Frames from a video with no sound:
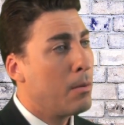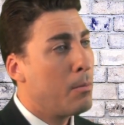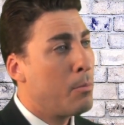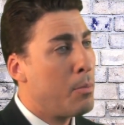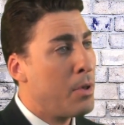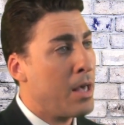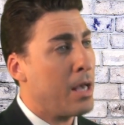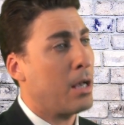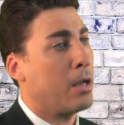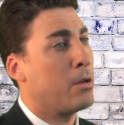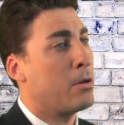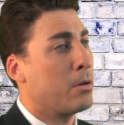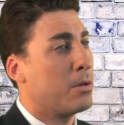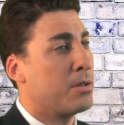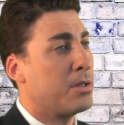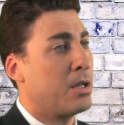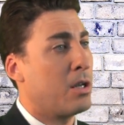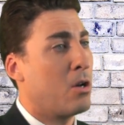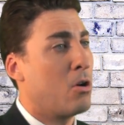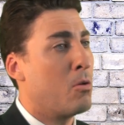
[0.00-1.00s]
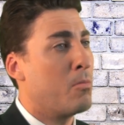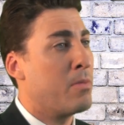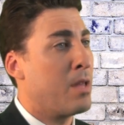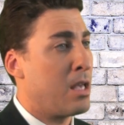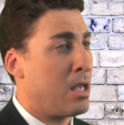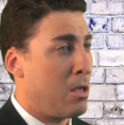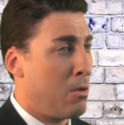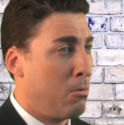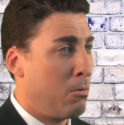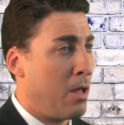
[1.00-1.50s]
pick a nursing home that
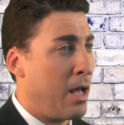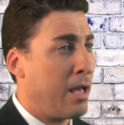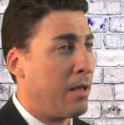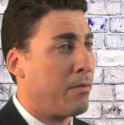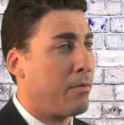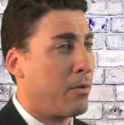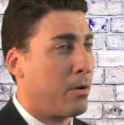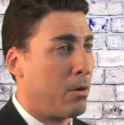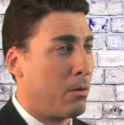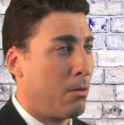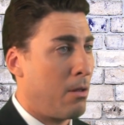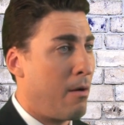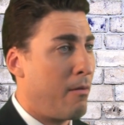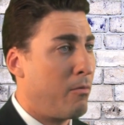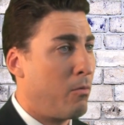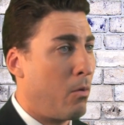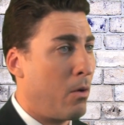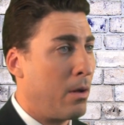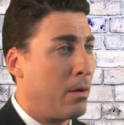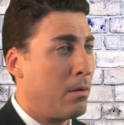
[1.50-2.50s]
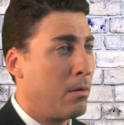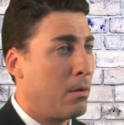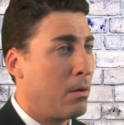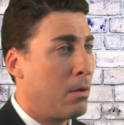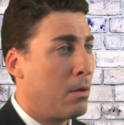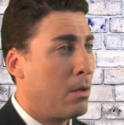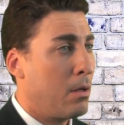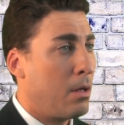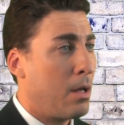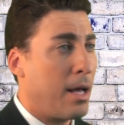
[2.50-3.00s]
you like for your loved one.
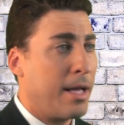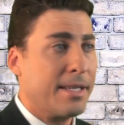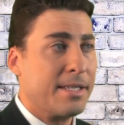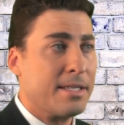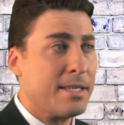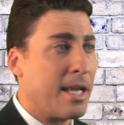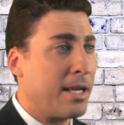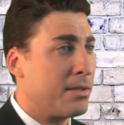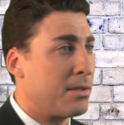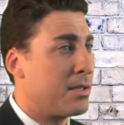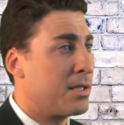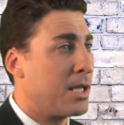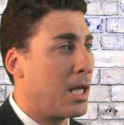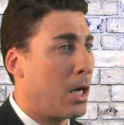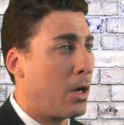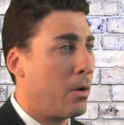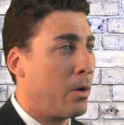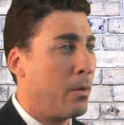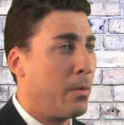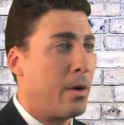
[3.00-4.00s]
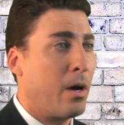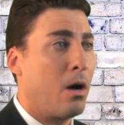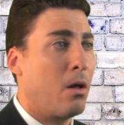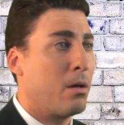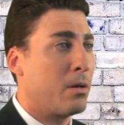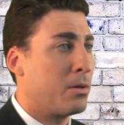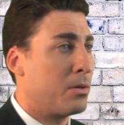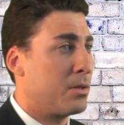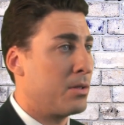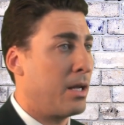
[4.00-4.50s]
It's necessary. We all
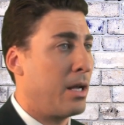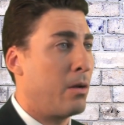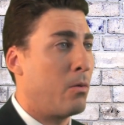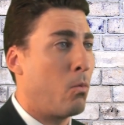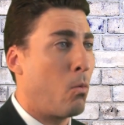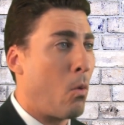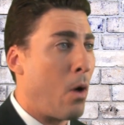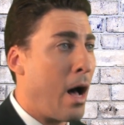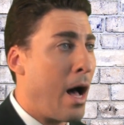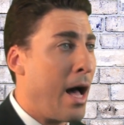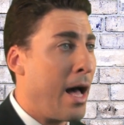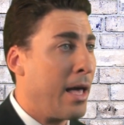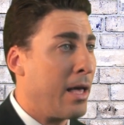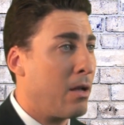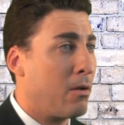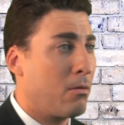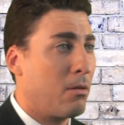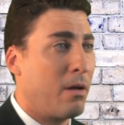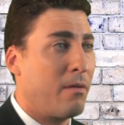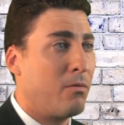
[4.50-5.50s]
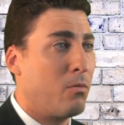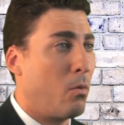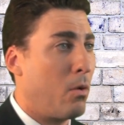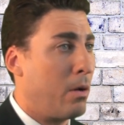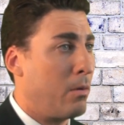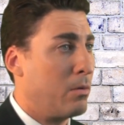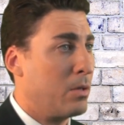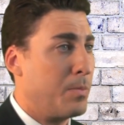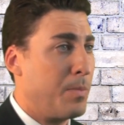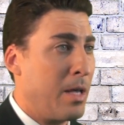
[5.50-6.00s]
understand why your loved
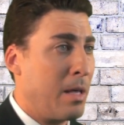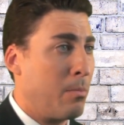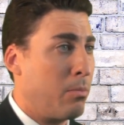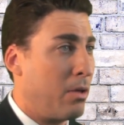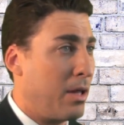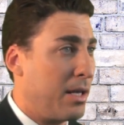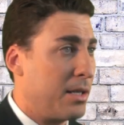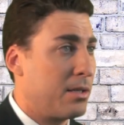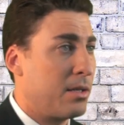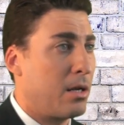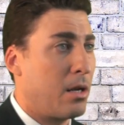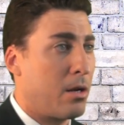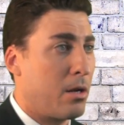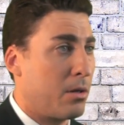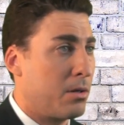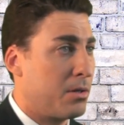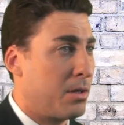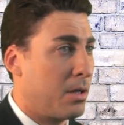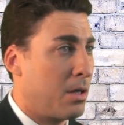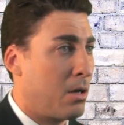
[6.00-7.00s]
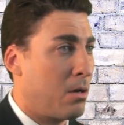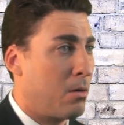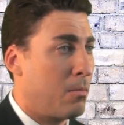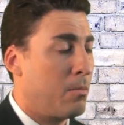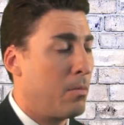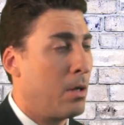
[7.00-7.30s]
one was being placed in a nursing home.